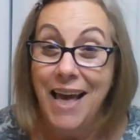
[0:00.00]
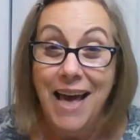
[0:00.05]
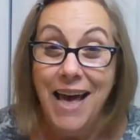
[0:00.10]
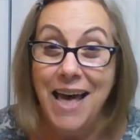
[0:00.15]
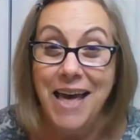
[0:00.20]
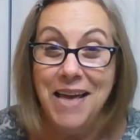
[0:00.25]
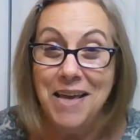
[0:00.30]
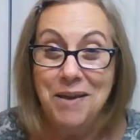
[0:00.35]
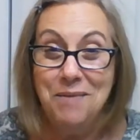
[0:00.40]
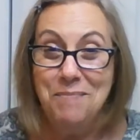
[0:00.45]

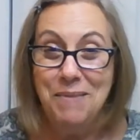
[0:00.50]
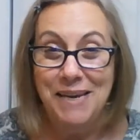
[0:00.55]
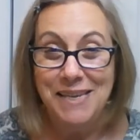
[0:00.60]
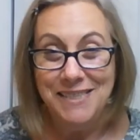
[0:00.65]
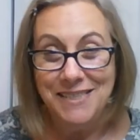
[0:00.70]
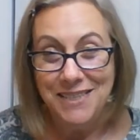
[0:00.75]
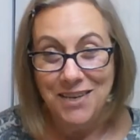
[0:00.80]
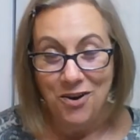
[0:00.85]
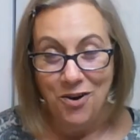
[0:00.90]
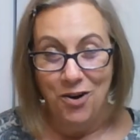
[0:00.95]
Hi,
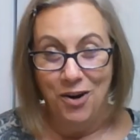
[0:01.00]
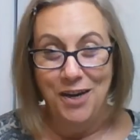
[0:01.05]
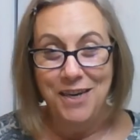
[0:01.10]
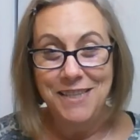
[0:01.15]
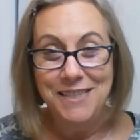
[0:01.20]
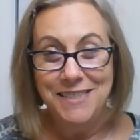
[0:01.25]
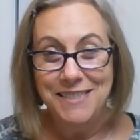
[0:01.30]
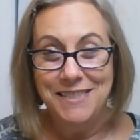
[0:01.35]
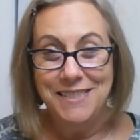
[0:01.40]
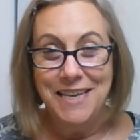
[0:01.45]
amazing
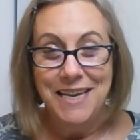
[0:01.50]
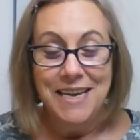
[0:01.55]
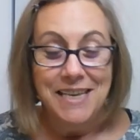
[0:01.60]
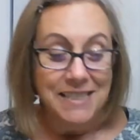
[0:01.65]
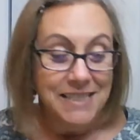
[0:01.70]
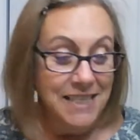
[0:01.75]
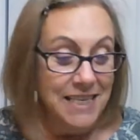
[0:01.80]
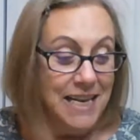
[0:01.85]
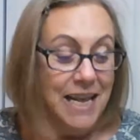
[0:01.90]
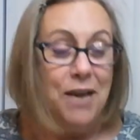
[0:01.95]
artist.
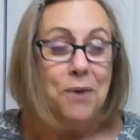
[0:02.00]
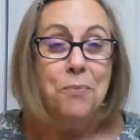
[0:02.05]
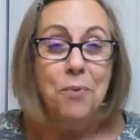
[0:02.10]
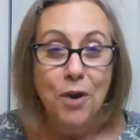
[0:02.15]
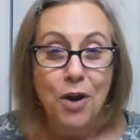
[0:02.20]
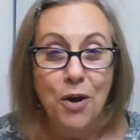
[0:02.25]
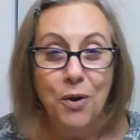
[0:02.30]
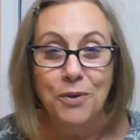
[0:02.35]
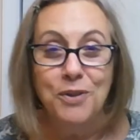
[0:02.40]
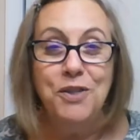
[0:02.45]
Today we're
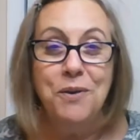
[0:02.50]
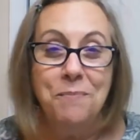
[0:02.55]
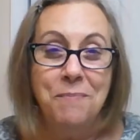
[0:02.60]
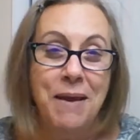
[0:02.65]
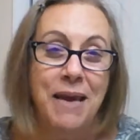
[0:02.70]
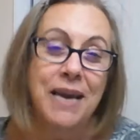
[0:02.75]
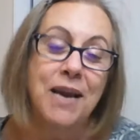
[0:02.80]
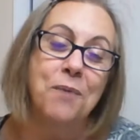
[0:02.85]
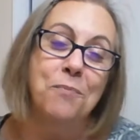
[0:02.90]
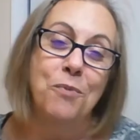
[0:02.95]
going to
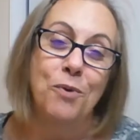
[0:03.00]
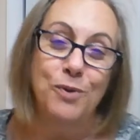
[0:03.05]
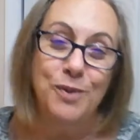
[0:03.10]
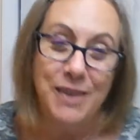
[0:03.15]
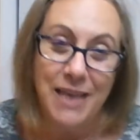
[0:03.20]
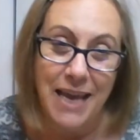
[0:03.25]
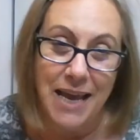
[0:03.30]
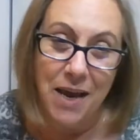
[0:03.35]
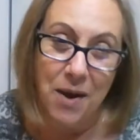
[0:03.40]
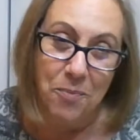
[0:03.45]
make a
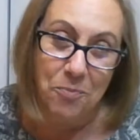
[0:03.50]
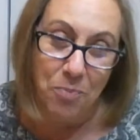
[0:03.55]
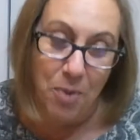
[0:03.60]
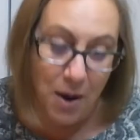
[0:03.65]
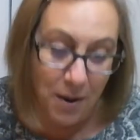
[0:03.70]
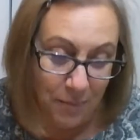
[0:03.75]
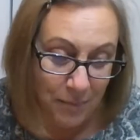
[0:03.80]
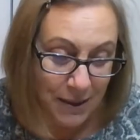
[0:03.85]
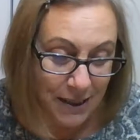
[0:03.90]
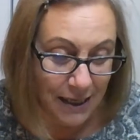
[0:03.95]
mosaic
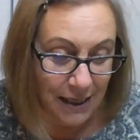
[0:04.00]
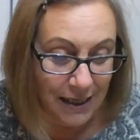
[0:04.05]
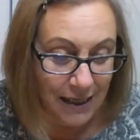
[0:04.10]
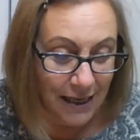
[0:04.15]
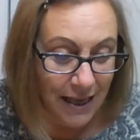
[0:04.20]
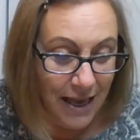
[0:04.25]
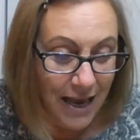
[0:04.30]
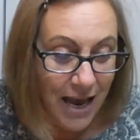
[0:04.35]
pumpkin.